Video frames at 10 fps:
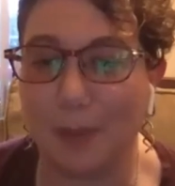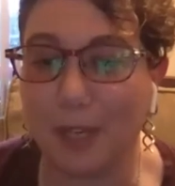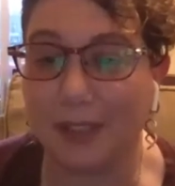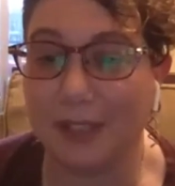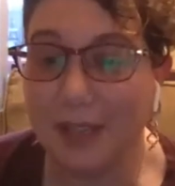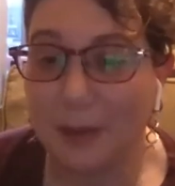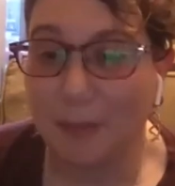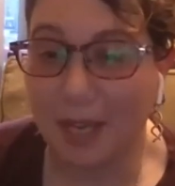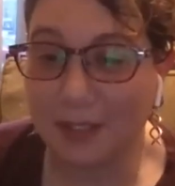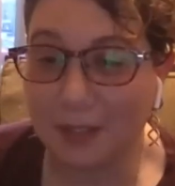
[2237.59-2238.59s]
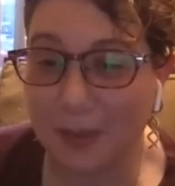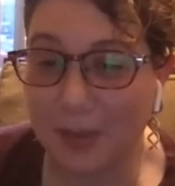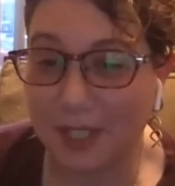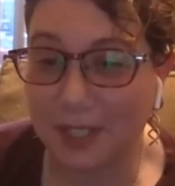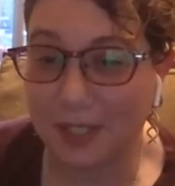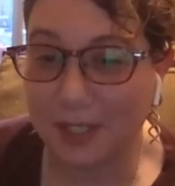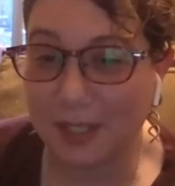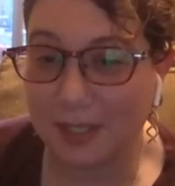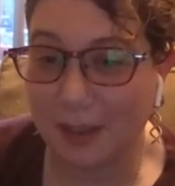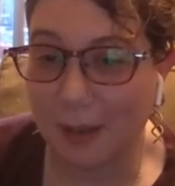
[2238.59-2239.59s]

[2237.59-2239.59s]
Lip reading: But back to the questions.